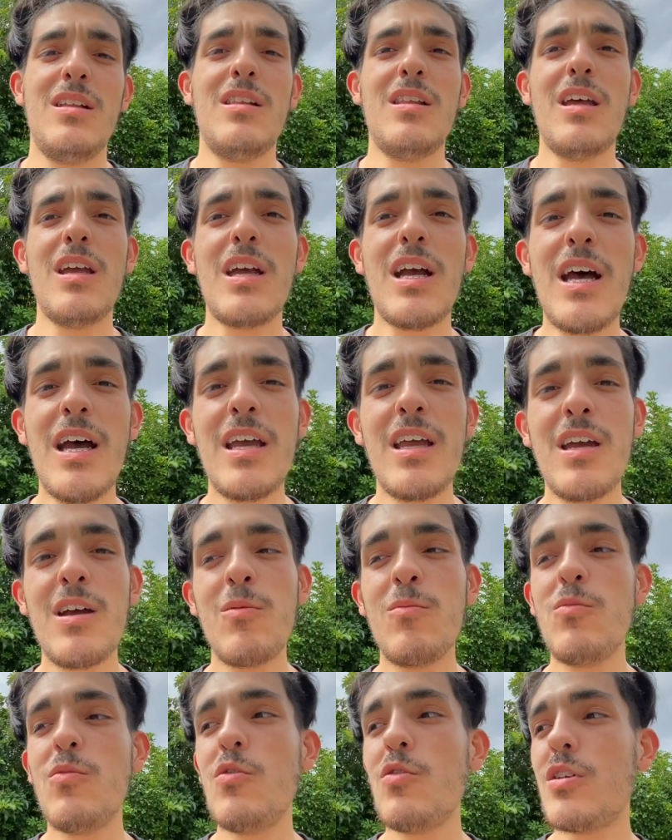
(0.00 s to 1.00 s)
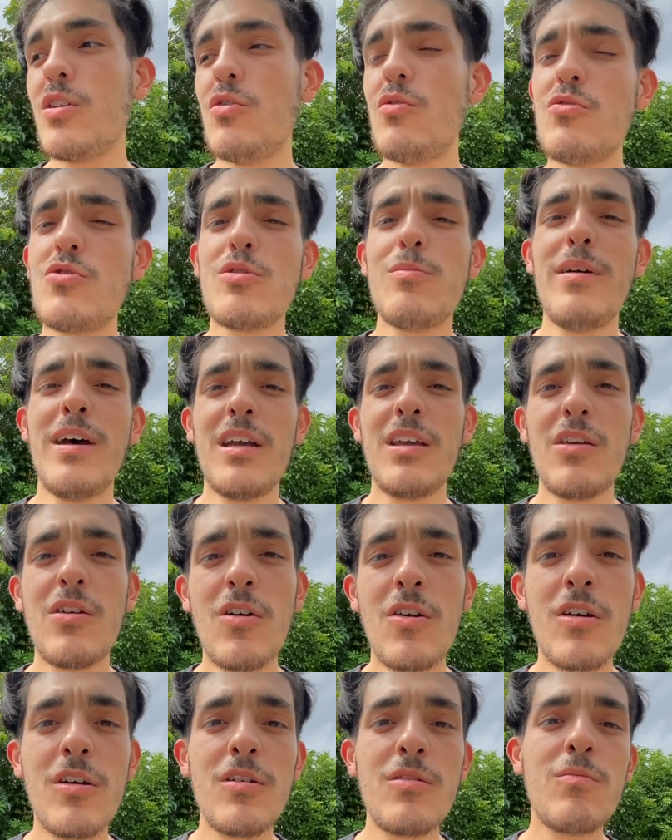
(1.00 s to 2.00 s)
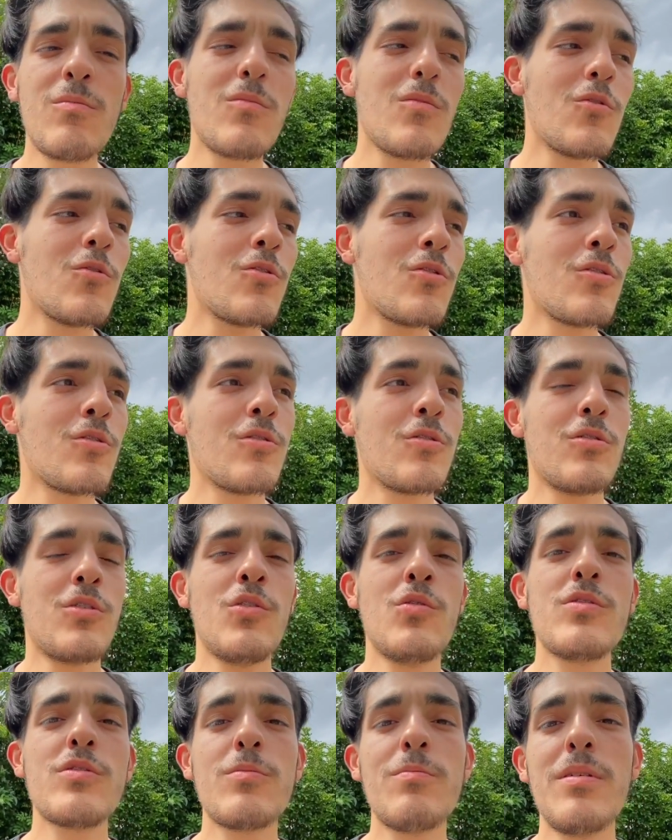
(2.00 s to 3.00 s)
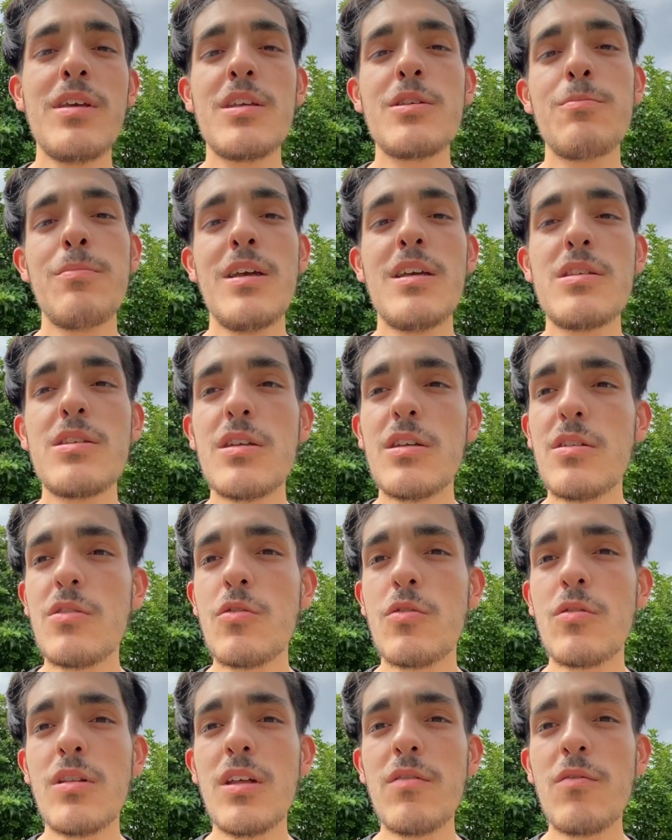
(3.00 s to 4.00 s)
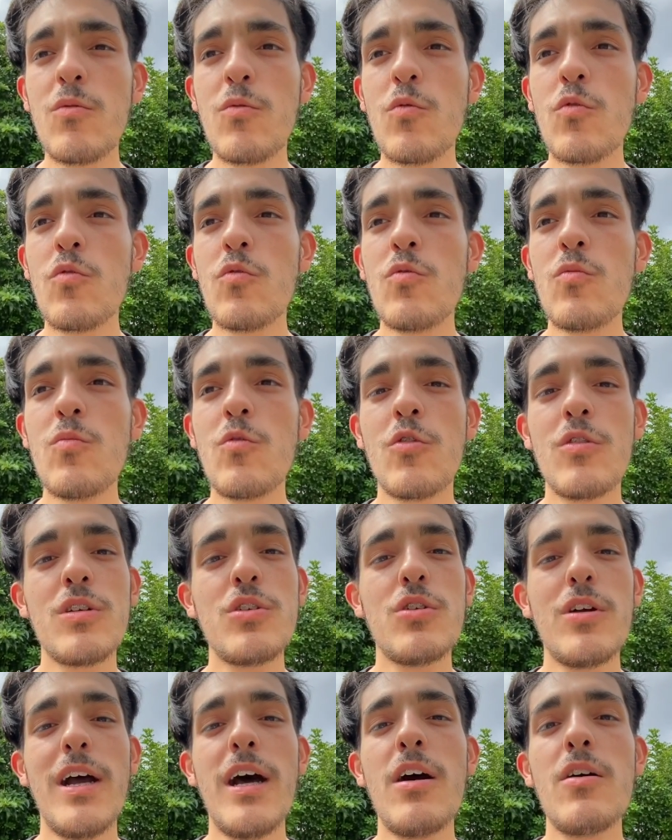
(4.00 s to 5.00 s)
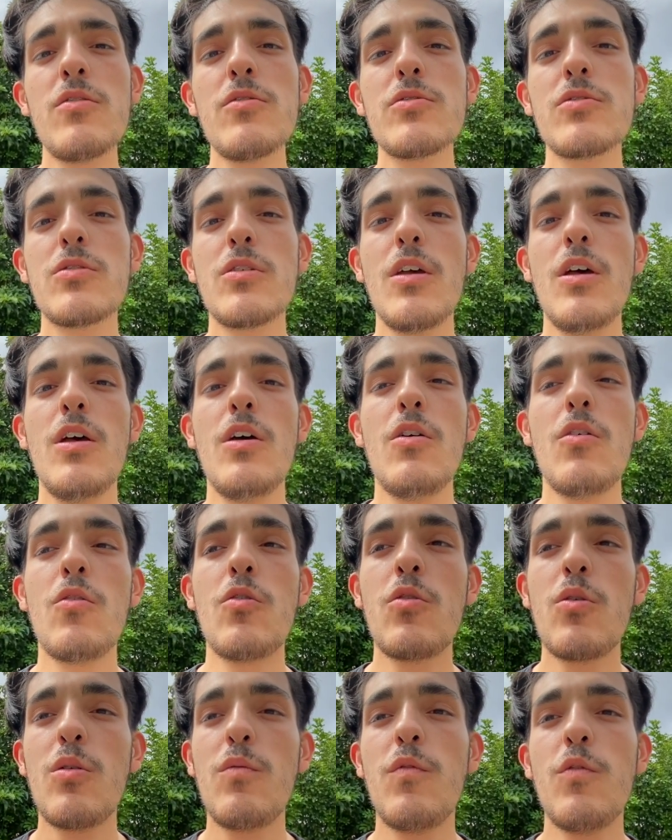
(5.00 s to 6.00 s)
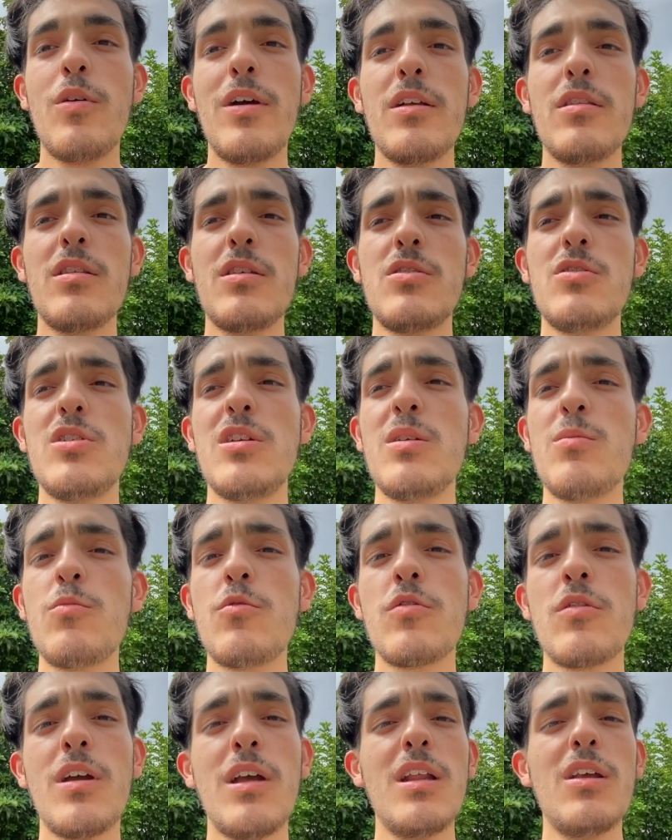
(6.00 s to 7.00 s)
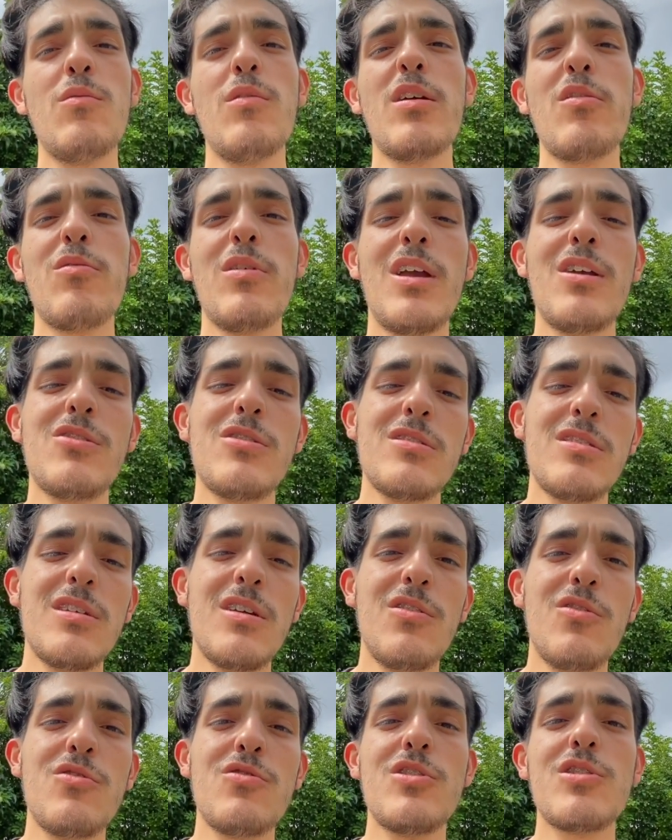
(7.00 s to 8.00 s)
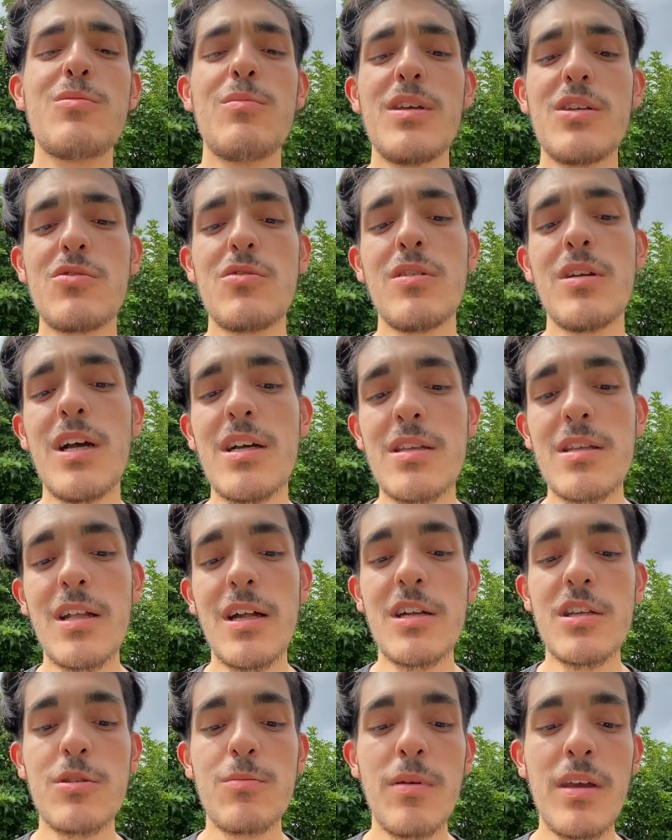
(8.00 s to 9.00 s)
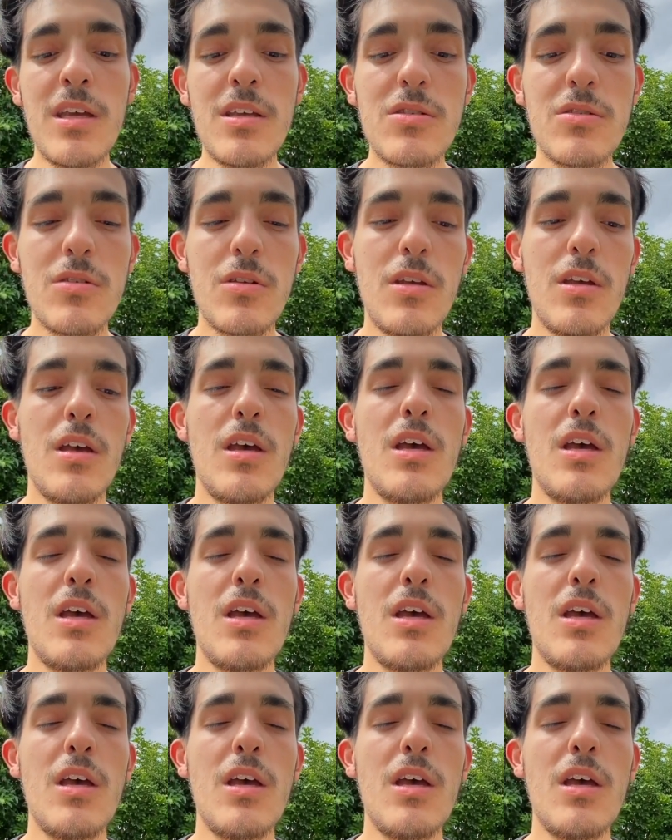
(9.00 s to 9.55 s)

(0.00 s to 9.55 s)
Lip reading: like I am, you can use your backyard or use a big space in your living room or in your house, or if you're at the gym or any recreation center, just make sure it has a lot of space.